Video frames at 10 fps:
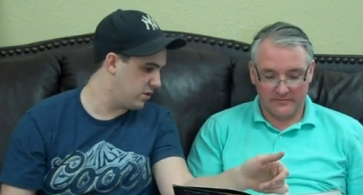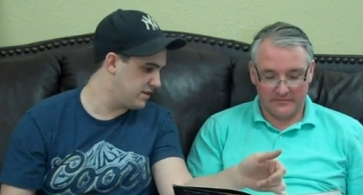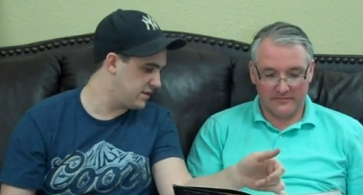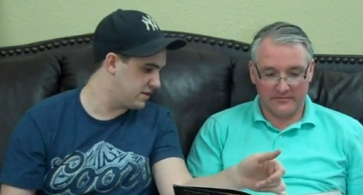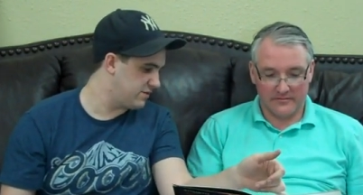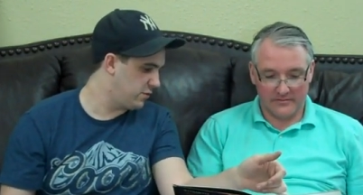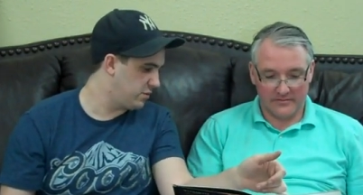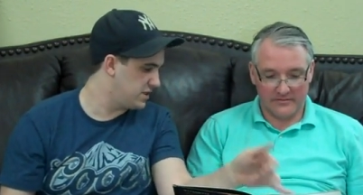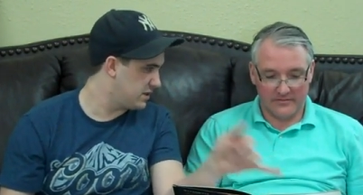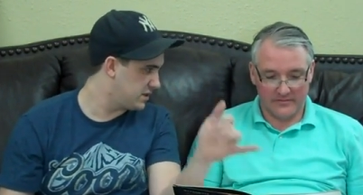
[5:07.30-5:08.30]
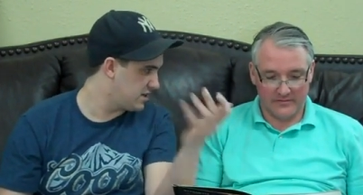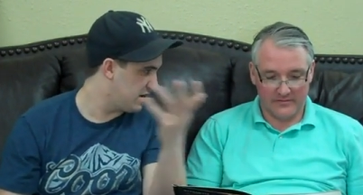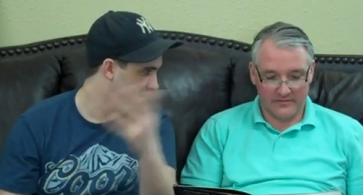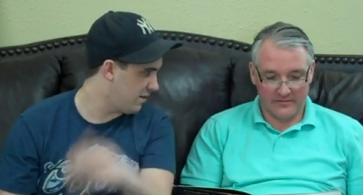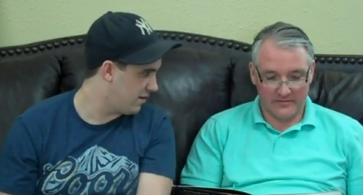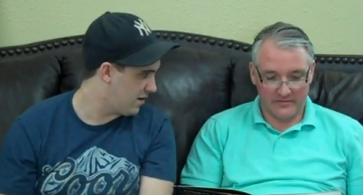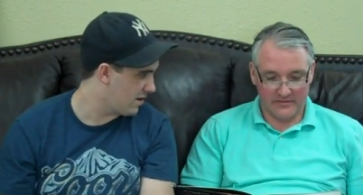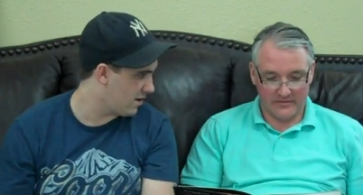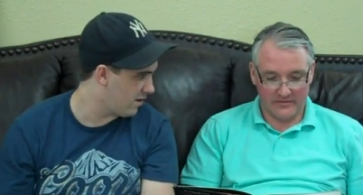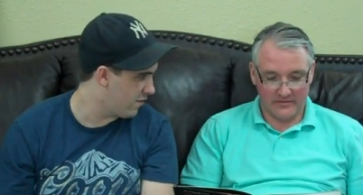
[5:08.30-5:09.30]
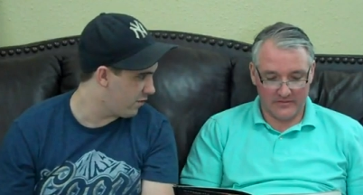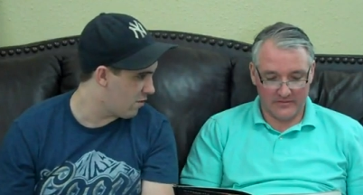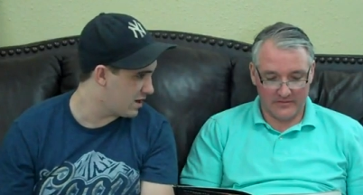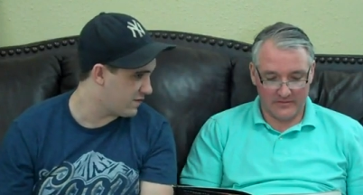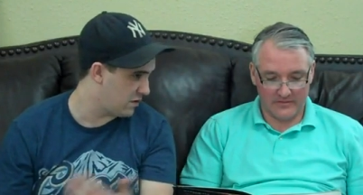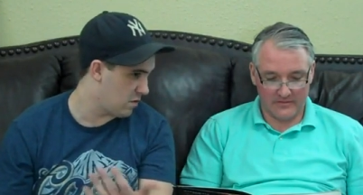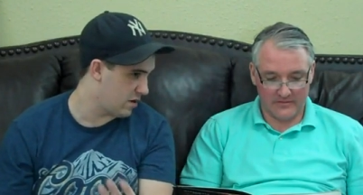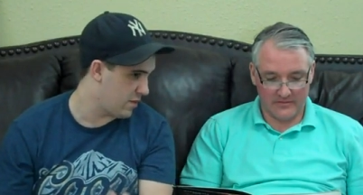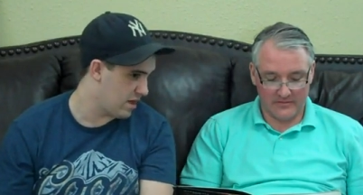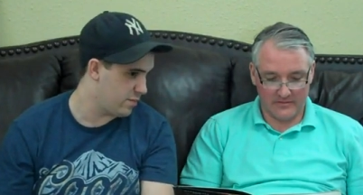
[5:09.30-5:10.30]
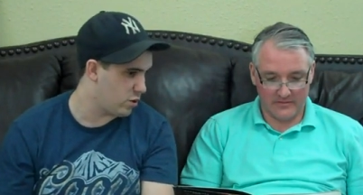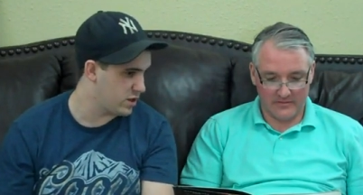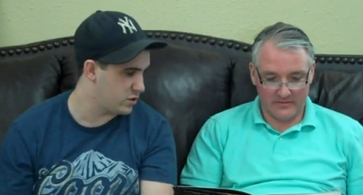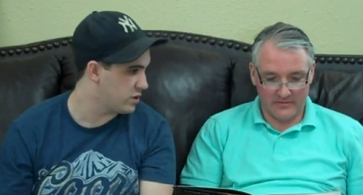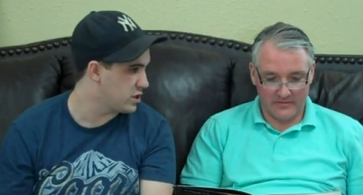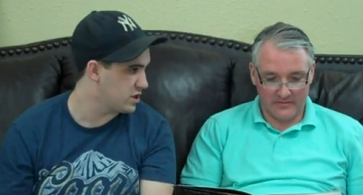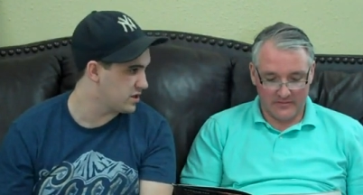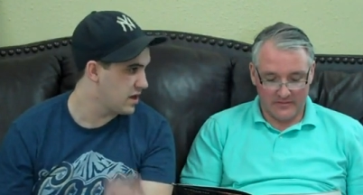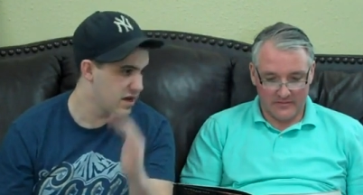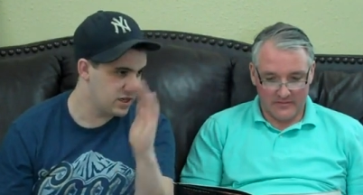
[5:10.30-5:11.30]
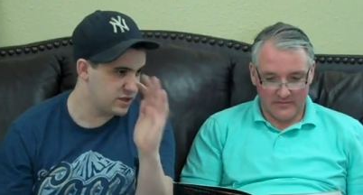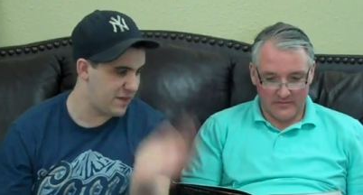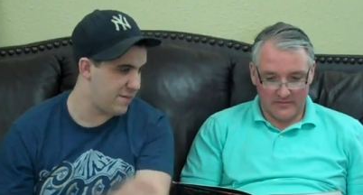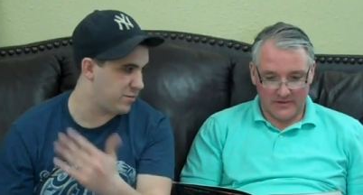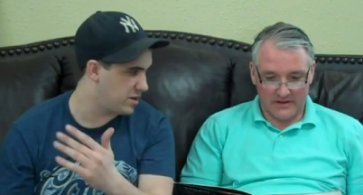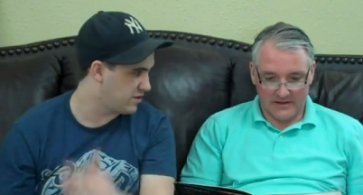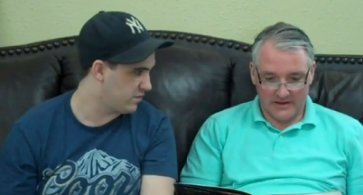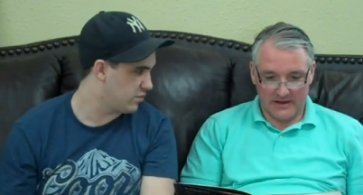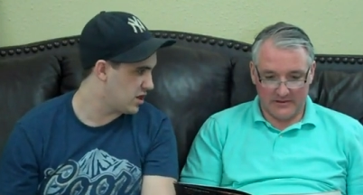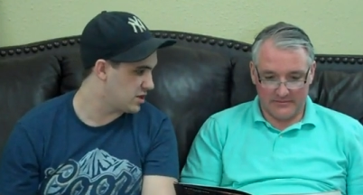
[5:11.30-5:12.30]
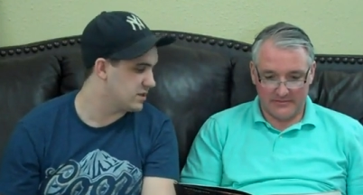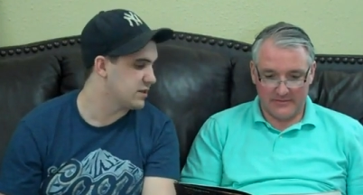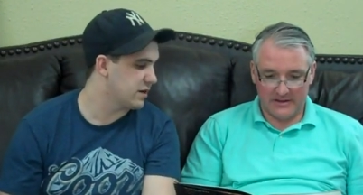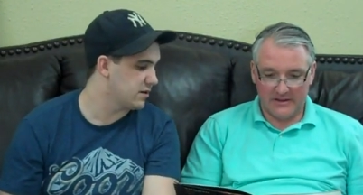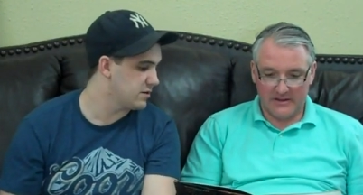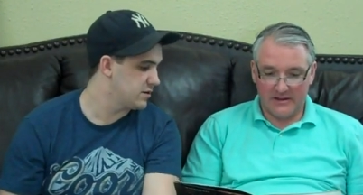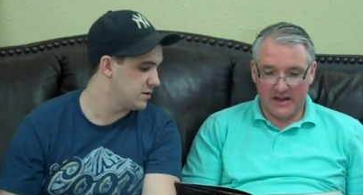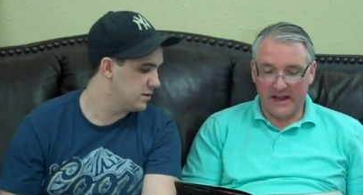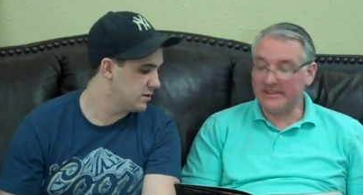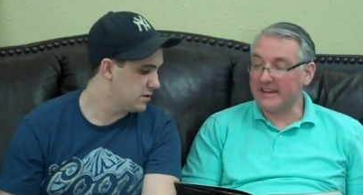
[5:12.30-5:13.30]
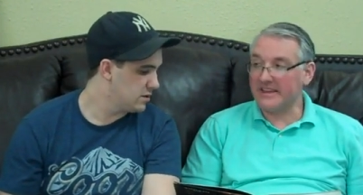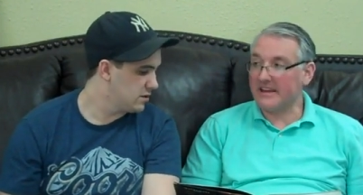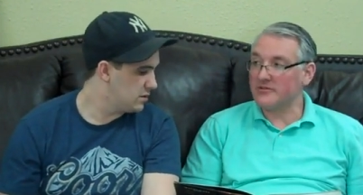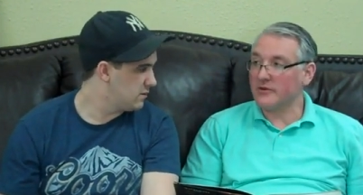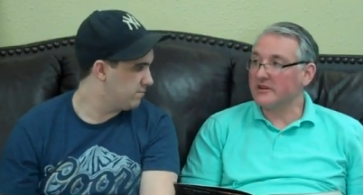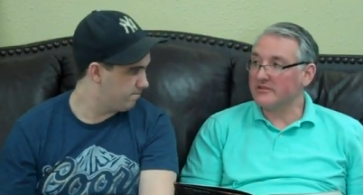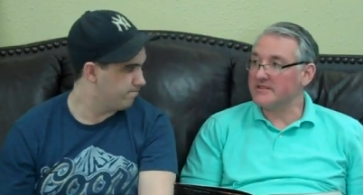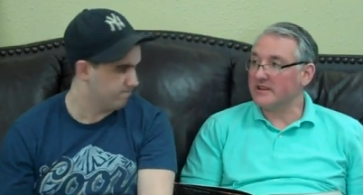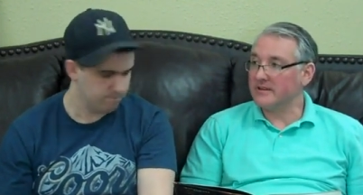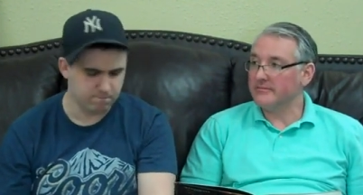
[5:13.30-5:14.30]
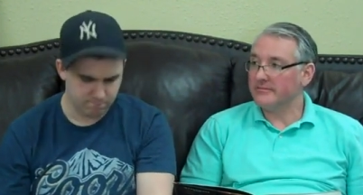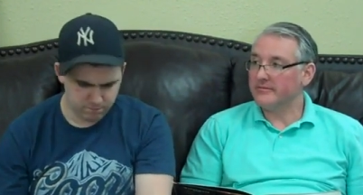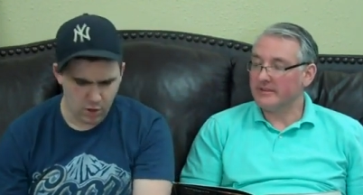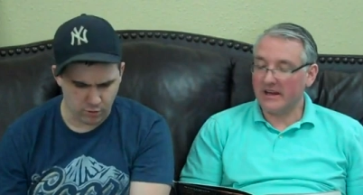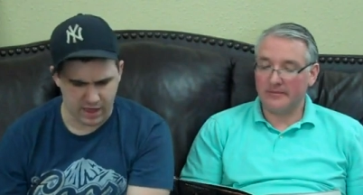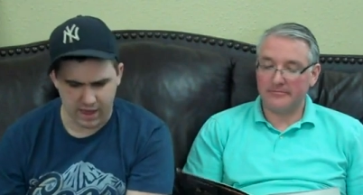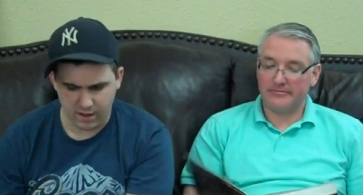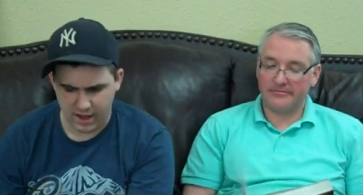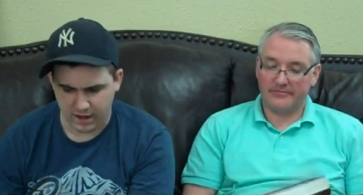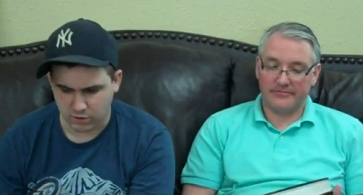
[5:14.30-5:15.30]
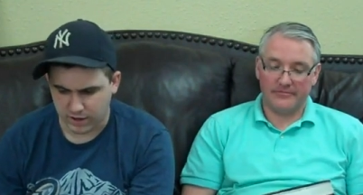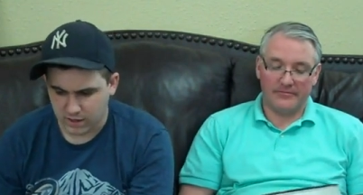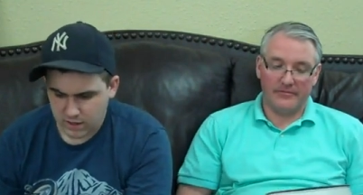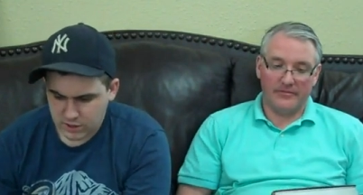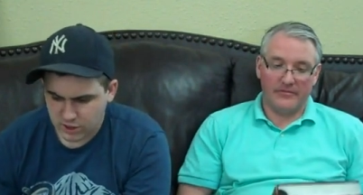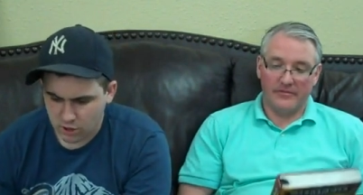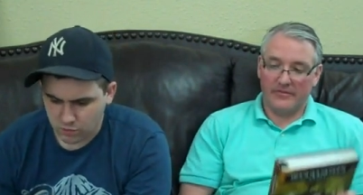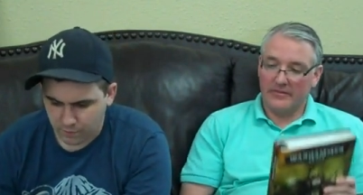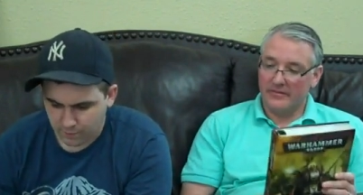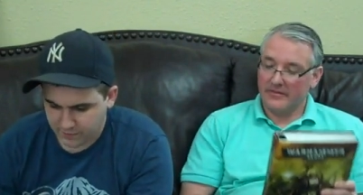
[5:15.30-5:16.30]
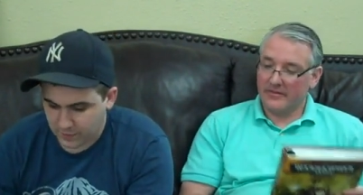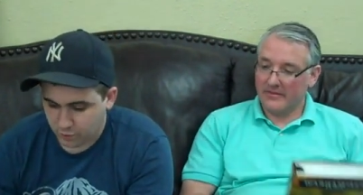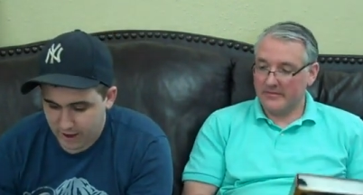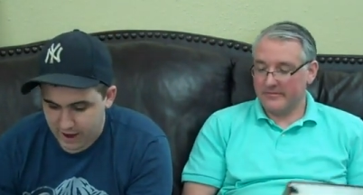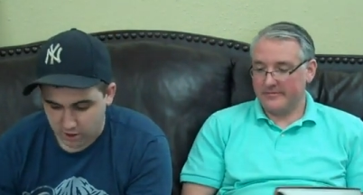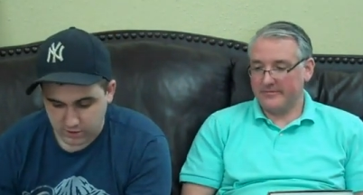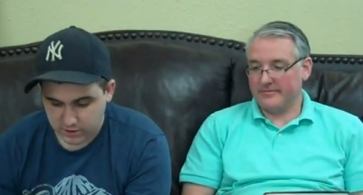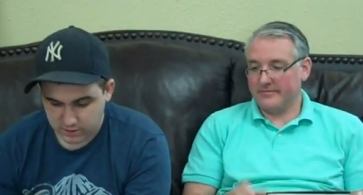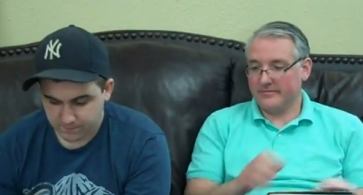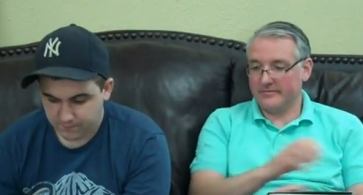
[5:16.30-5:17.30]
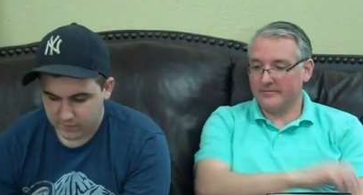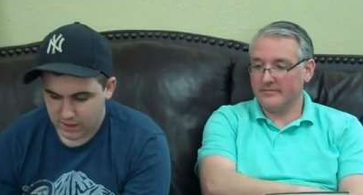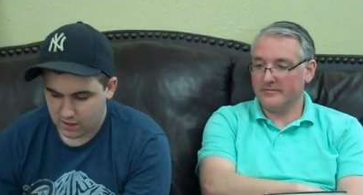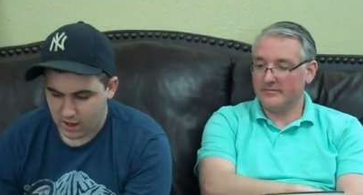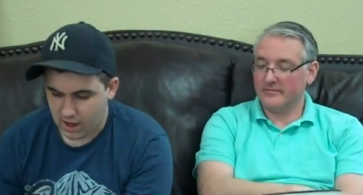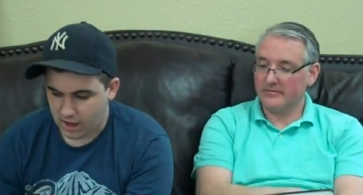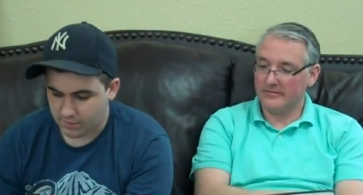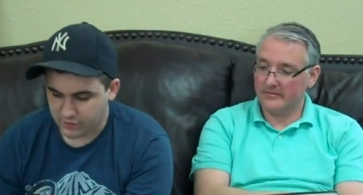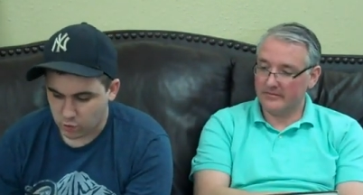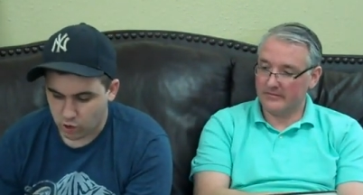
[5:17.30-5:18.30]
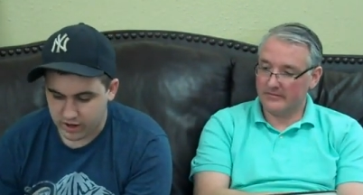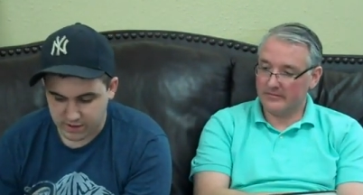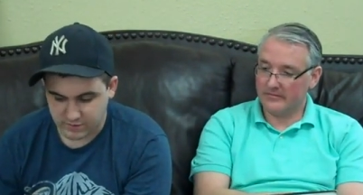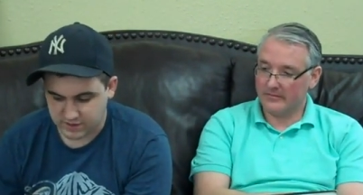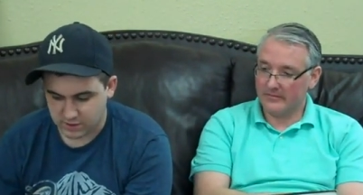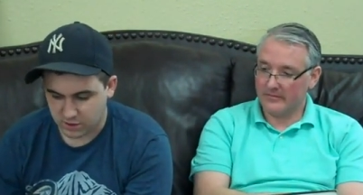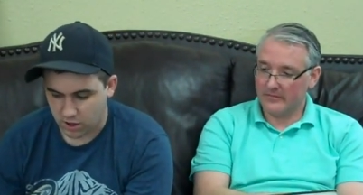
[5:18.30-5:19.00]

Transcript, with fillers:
Speaker 1: ballistics, full ballistic skill uh, Overwatch if you want to pay the points, or you can just spam a bunch of professional psychers. I
Speaker 2: think that's what you'll see.
Speaker 1: Oh yeah, I agree. So the prayers um, the war hymns, as they're